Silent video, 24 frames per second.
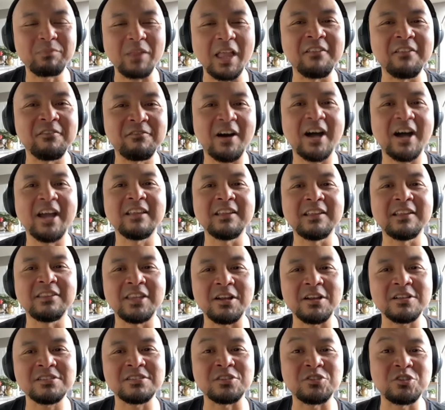And finally,
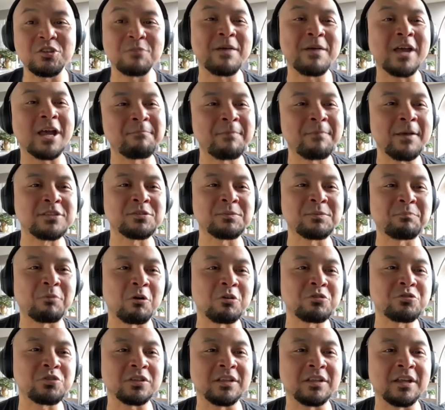there is the two megapixel
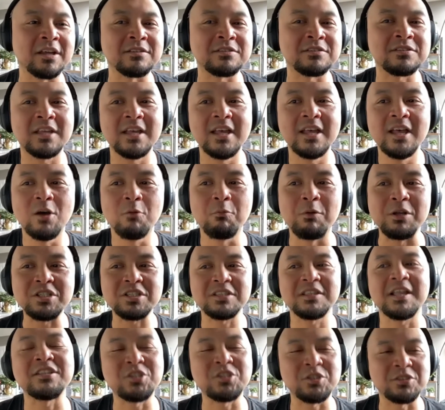portrait lens,
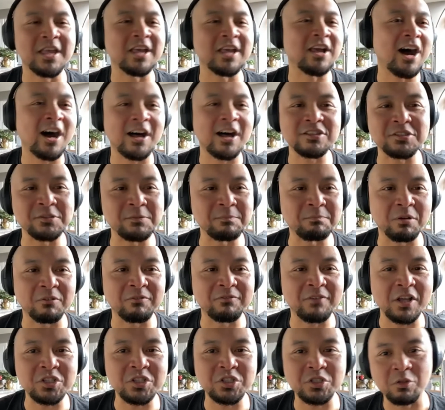which lets you take awesome
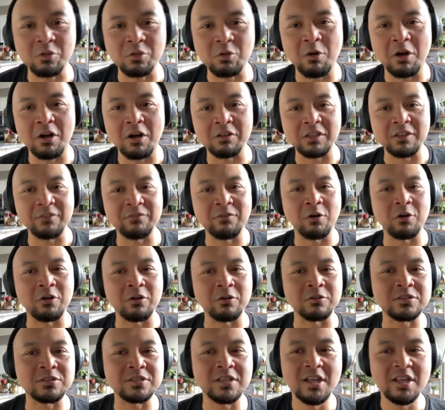professional quality
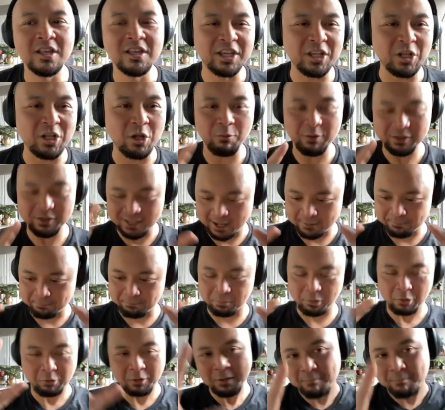photos, you know, with that
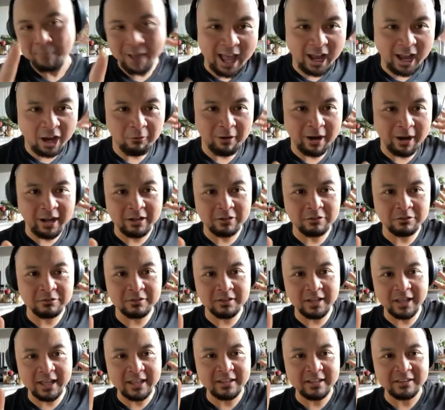blurry
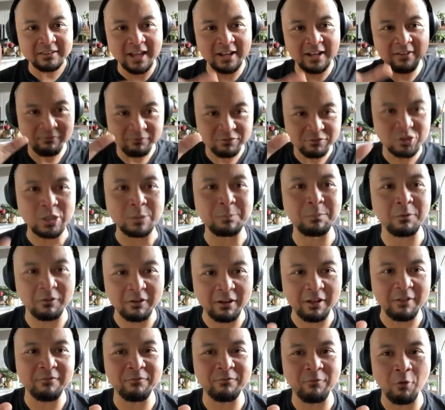background yeah. and that
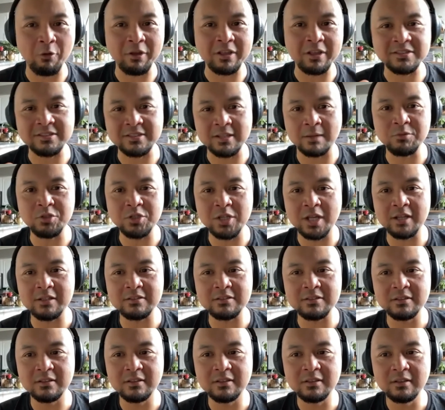super and focused
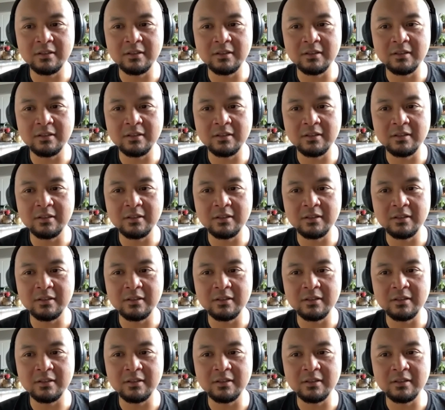subject.